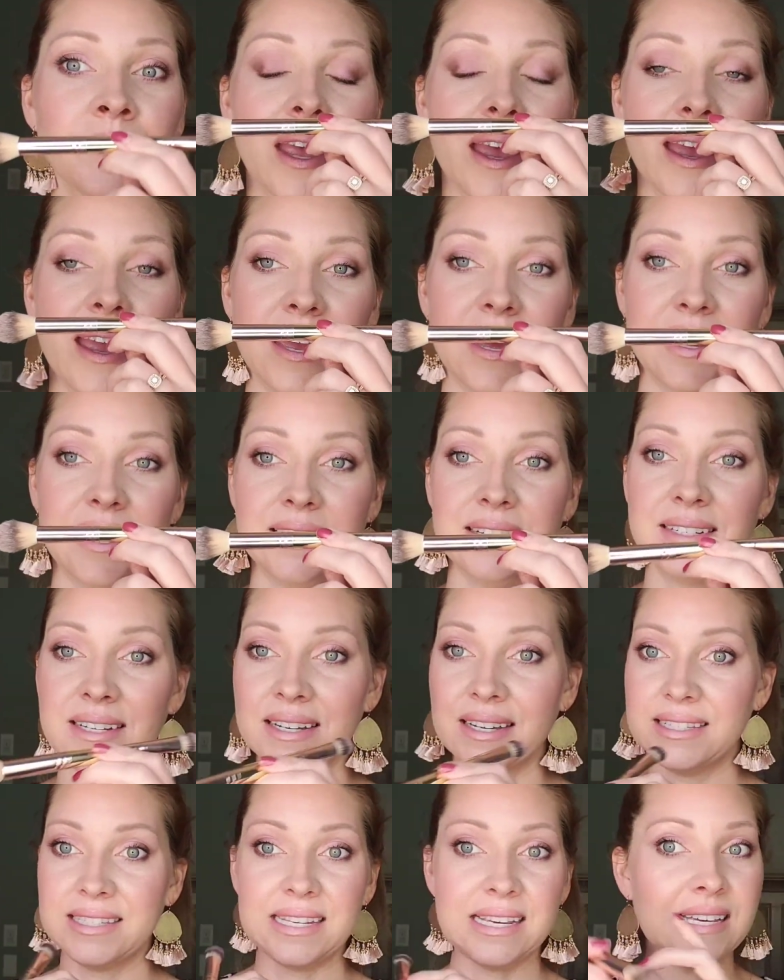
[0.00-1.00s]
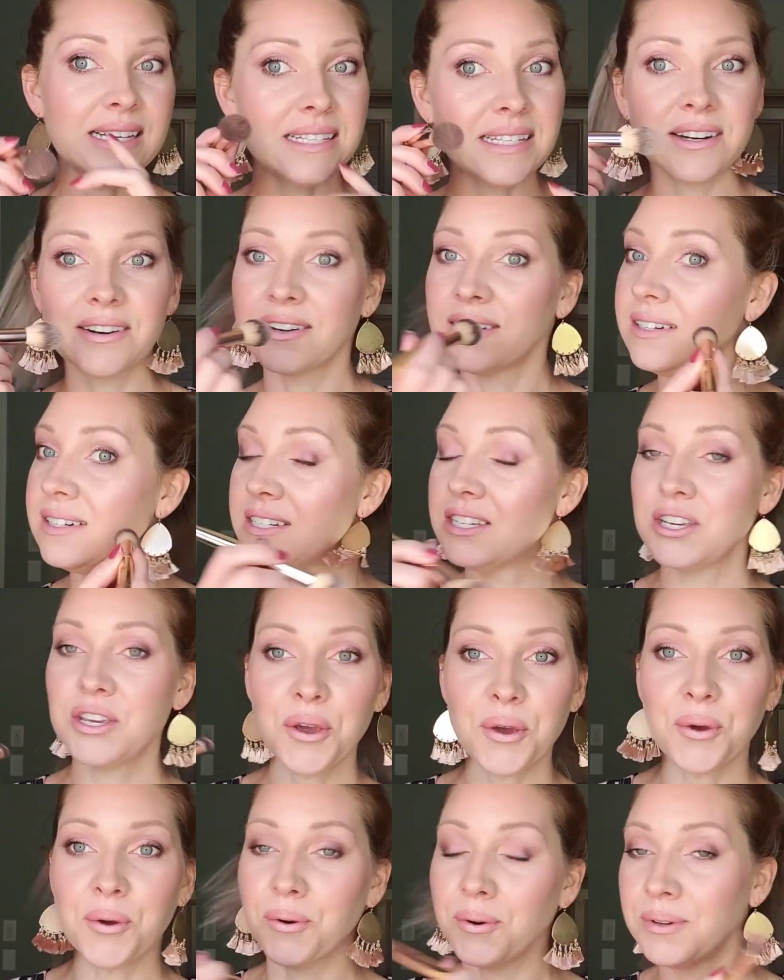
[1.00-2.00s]
and it's easier to
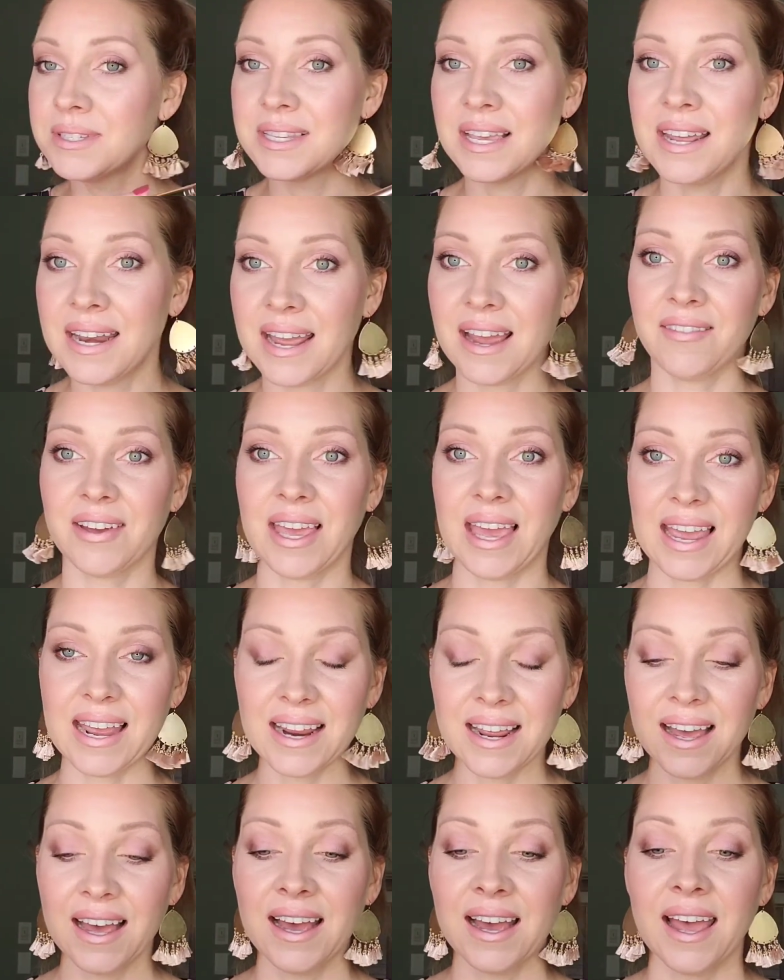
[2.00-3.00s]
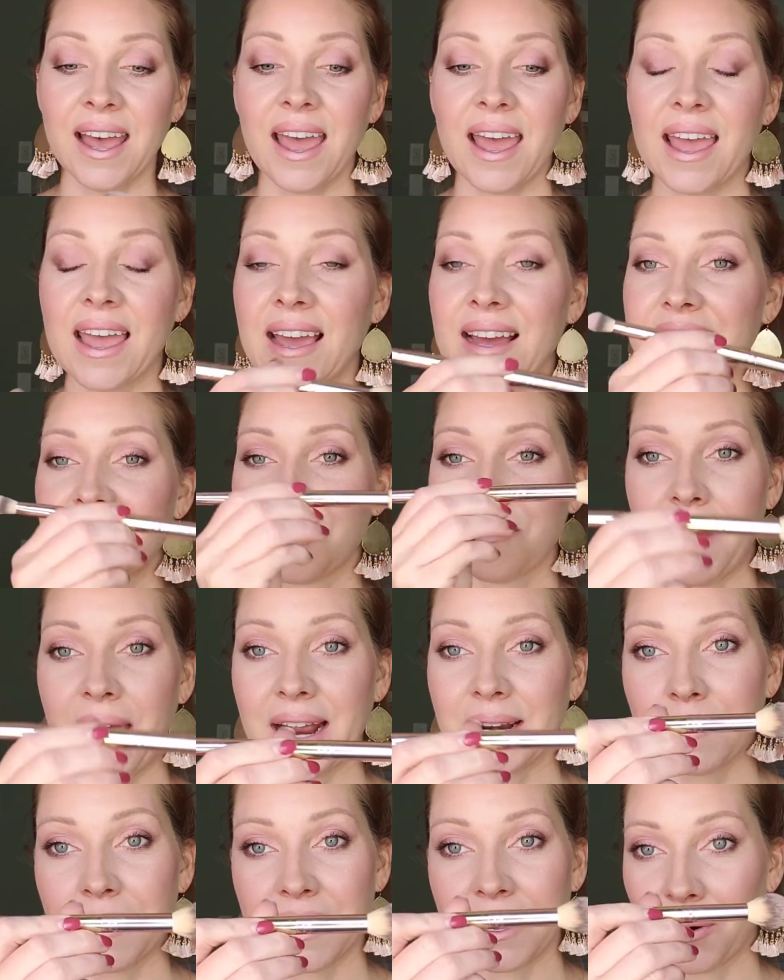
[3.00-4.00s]
use and navigate, and they're
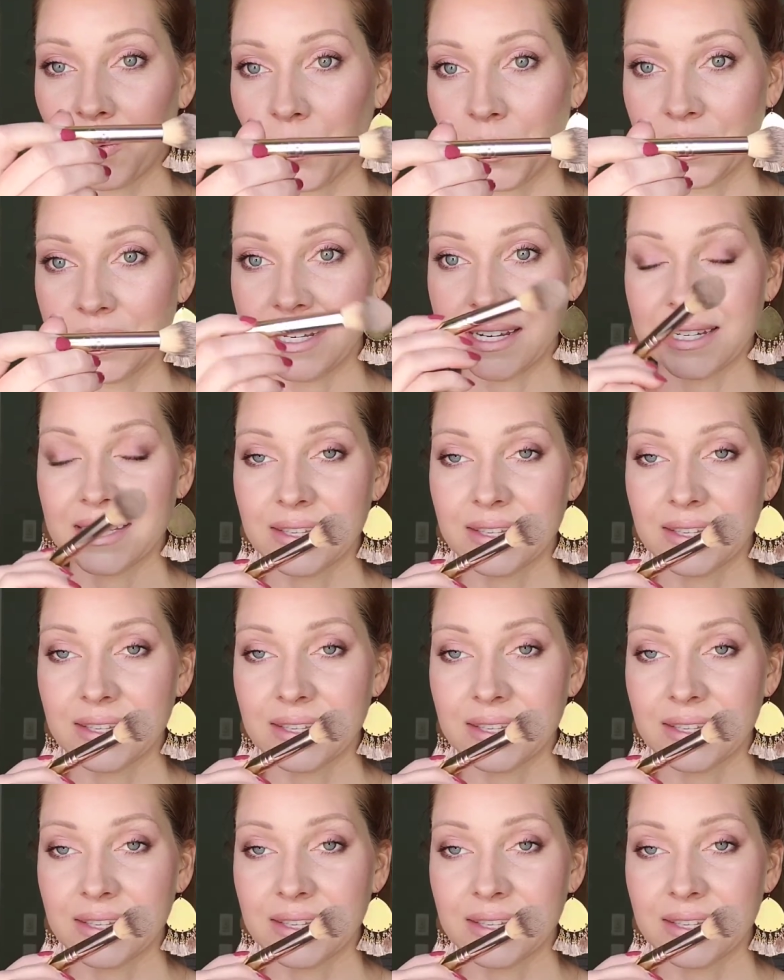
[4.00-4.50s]
backed by your warranty.